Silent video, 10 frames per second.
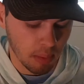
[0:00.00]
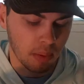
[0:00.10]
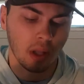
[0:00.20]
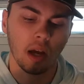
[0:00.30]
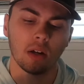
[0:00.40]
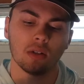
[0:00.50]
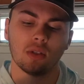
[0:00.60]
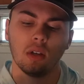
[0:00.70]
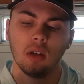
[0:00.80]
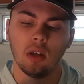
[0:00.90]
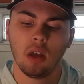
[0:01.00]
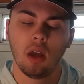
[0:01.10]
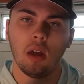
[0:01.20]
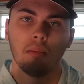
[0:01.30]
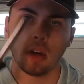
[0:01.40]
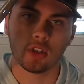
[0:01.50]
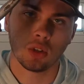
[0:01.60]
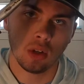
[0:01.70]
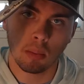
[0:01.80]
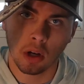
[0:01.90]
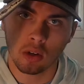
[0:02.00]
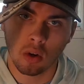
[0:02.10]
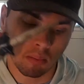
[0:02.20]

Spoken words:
of pliers. Make sure you bring your